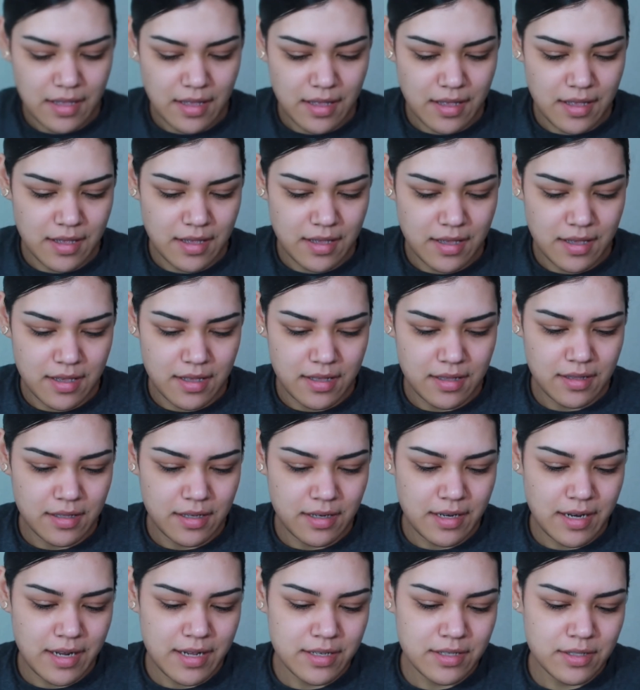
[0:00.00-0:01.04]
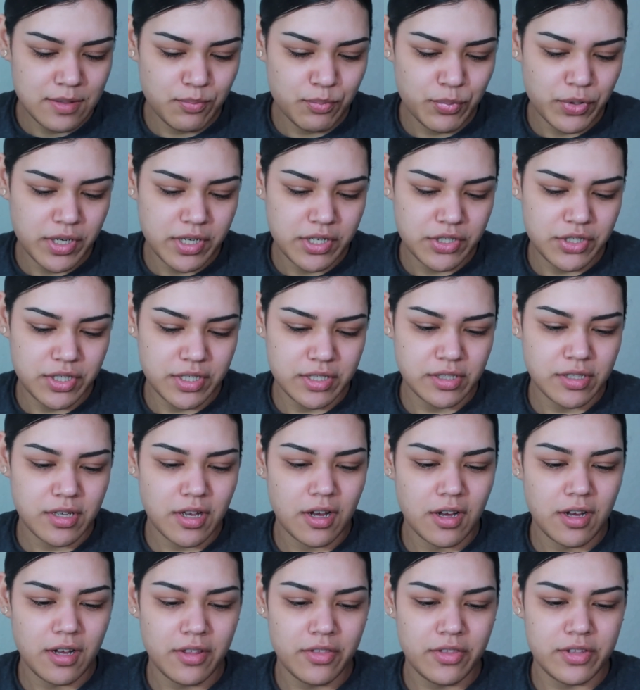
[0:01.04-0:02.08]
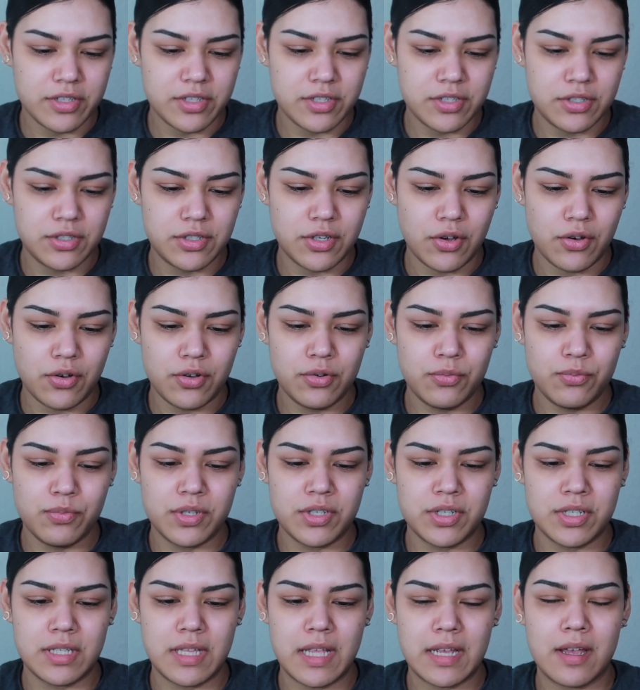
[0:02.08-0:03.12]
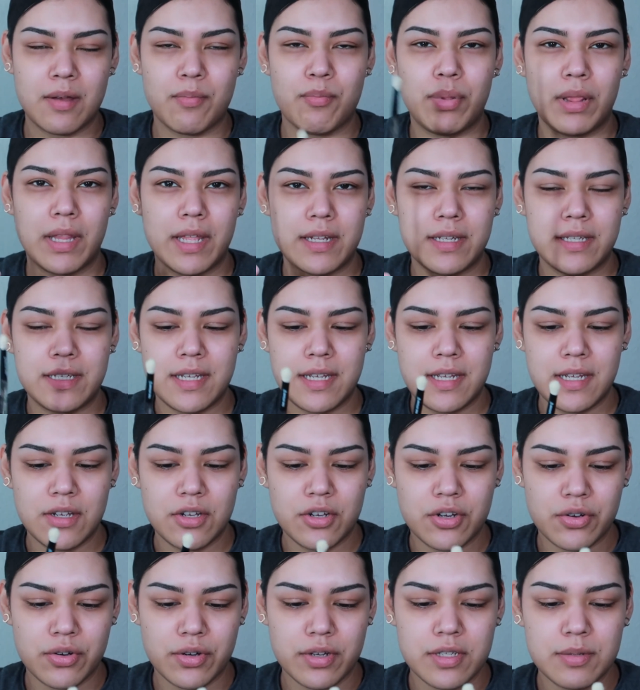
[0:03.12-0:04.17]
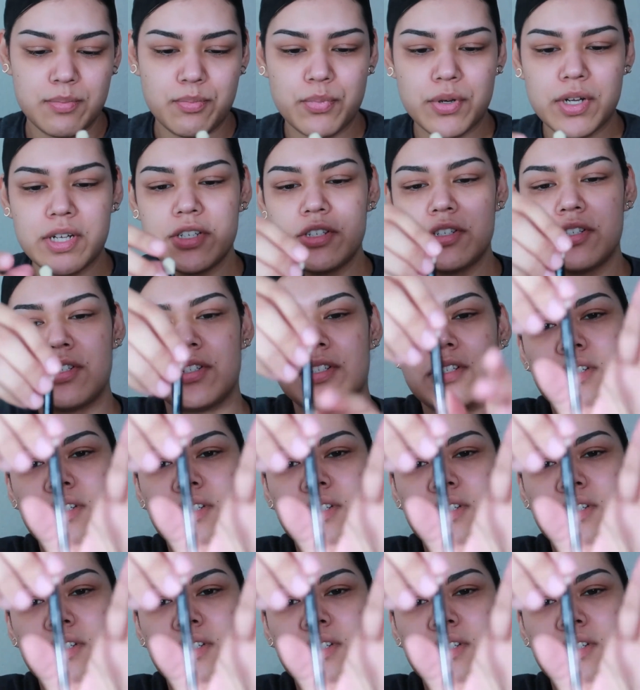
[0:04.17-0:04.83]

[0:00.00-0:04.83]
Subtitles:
And the next brush is called the Stone, which is like a blending crease brush.